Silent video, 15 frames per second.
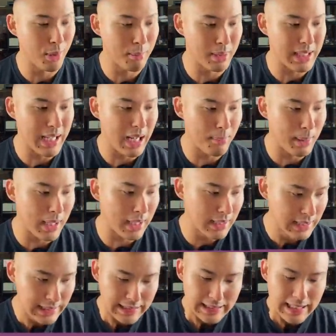
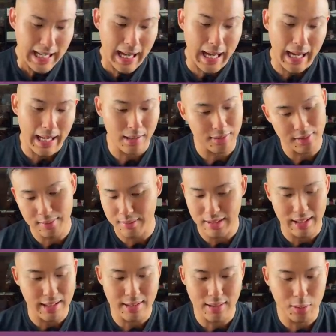Wembanyama, and
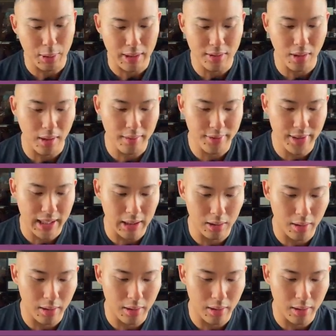in doing so, seeing a